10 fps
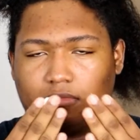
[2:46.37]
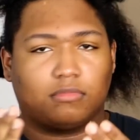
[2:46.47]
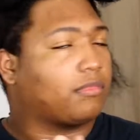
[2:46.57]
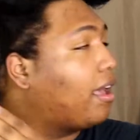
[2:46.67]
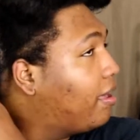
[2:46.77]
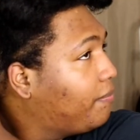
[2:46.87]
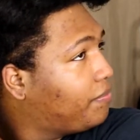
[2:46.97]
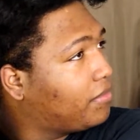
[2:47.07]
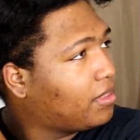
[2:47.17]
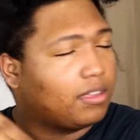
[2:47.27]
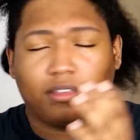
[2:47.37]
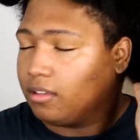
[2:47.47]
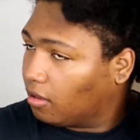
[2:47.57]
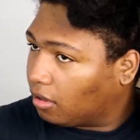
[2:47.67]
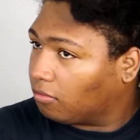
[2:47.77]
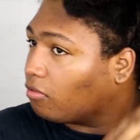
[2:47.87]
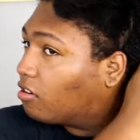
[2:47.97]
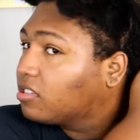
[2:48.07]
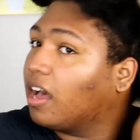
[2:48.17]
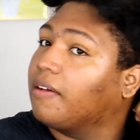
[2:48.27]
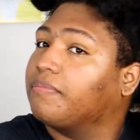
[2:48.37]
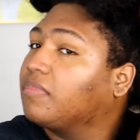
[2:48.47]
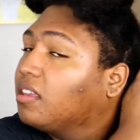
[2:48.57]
Okay. Oh, wrong side.